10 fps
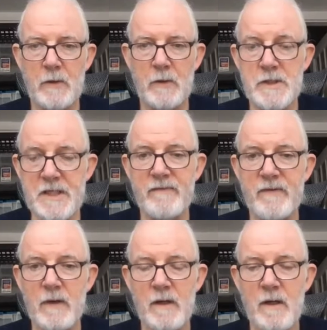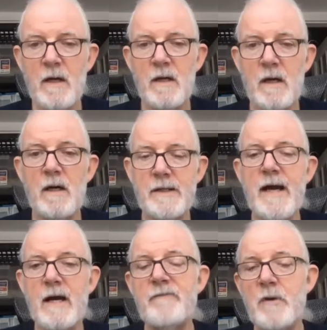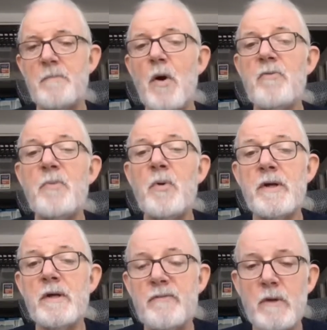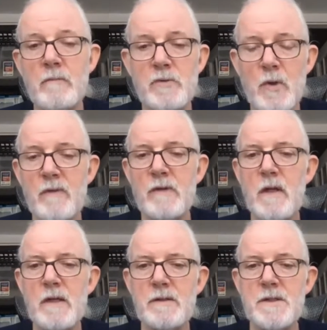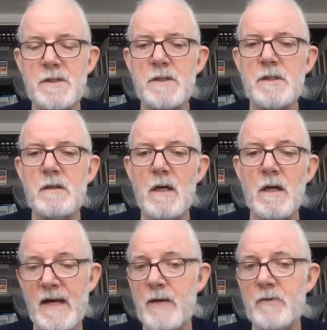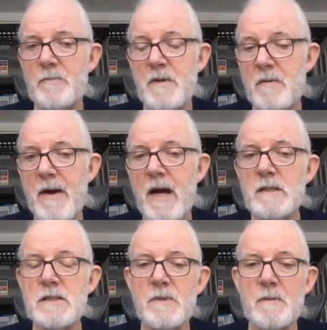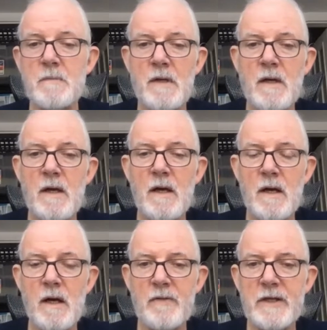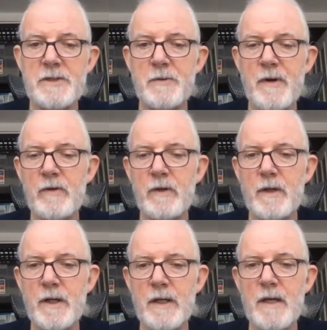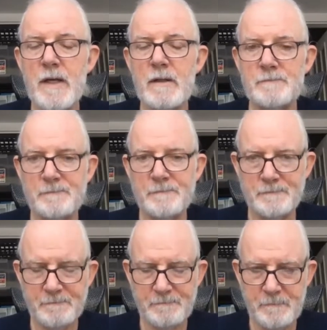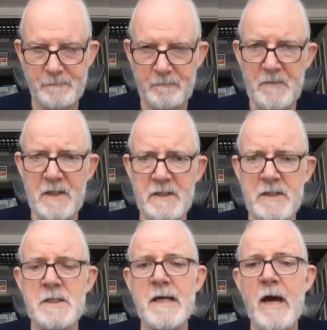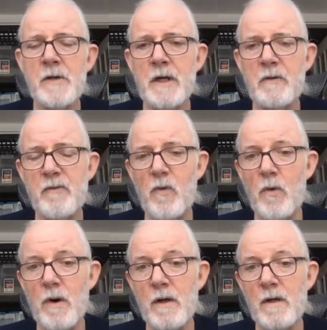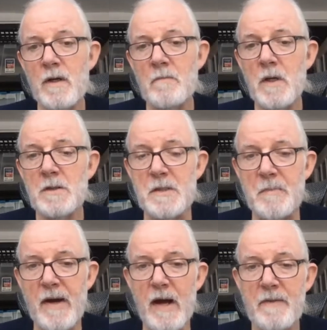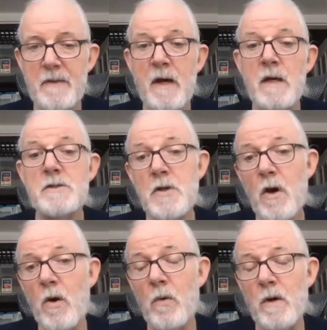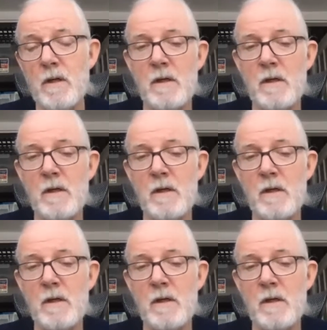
receiver, uh, yeah, if they're both pointed from 12 o'clock to 6 o'clock, that would be the maximum uh, that you're ever going to get, discounting for multipath. So